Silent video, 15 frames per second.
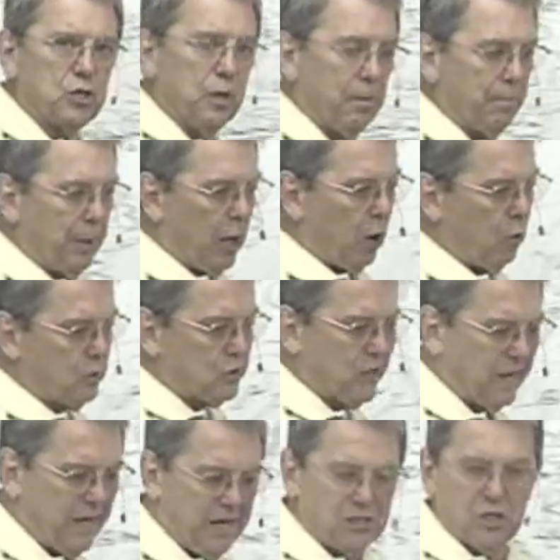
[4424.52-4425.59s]
and Paul was
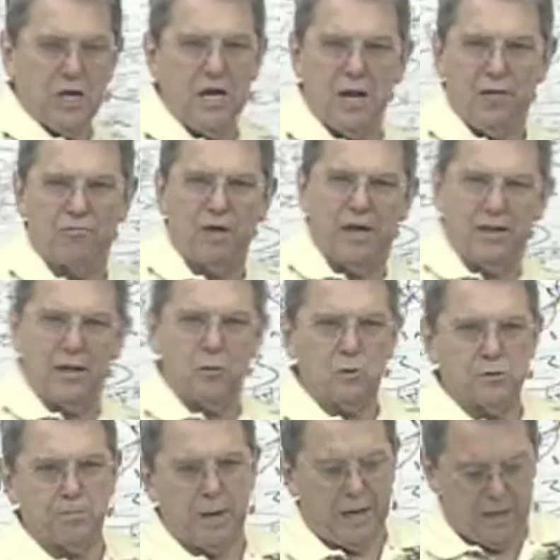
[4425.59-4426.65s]
against anything that
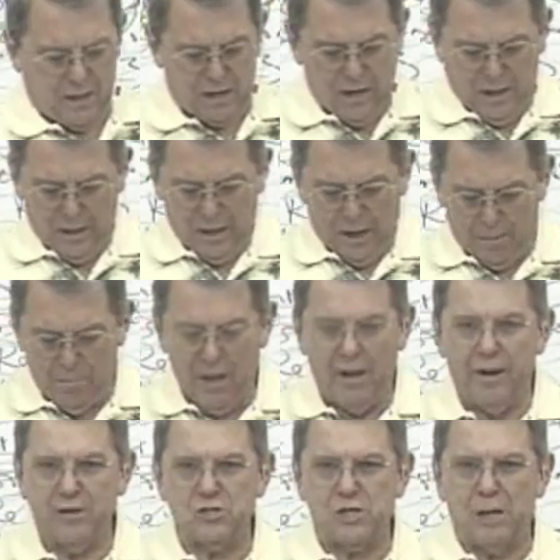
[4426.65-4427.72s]
was pagan, and
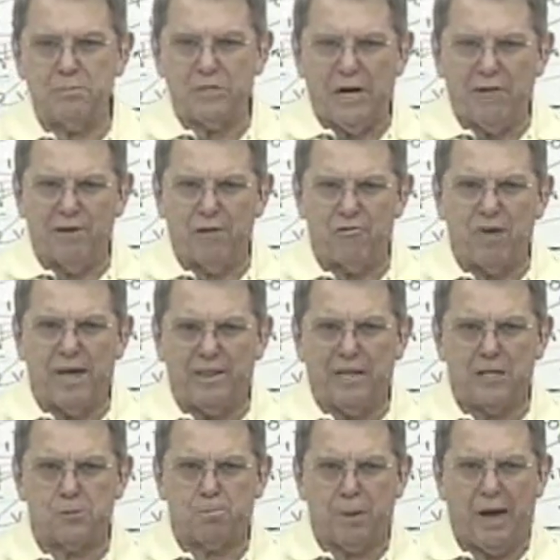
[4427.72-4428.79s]
Billy accepts everything
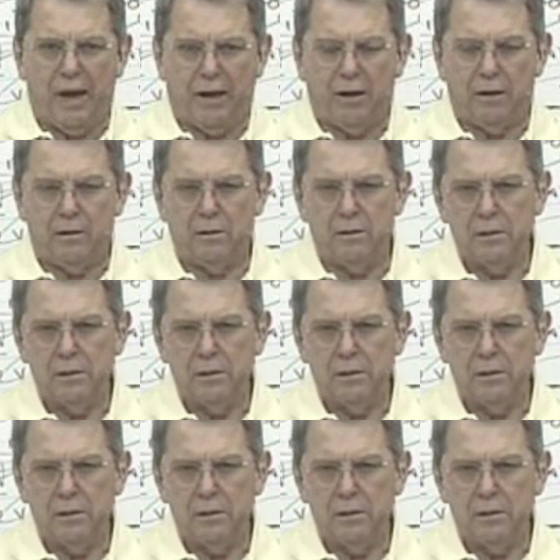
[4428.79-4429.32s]
that's pagan.